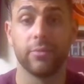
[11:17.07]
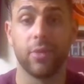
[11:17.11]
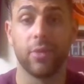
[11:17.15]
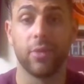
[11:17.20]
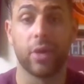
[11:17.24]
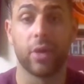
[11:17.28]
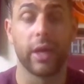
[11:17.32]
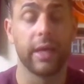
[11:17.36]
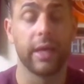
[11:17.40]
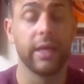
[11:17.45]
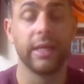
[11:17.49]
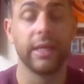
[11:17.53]

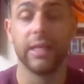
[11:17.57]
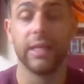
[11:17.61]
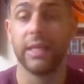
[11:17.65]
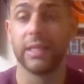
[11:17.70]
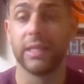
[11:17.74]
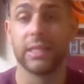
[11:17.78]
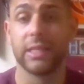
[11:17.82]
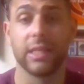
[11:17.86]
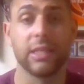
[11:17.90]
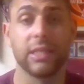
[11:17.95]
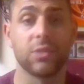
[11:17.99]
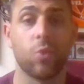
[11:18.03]
Okay,
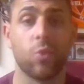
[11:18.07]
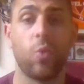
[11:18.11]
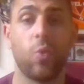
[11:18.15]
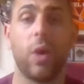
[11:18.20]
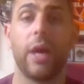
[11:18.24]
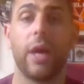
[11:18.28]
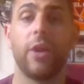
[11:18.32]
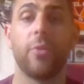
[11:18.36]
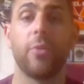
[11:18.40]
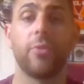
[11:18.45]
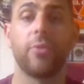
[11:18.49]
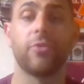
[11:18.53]
it's a
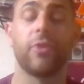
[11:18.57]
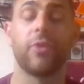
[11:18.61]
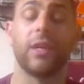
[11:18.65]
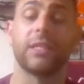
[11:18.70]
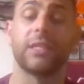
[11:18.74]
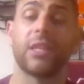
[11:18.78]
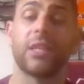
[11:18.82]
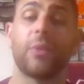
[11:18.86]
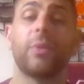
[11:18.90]
wide open race.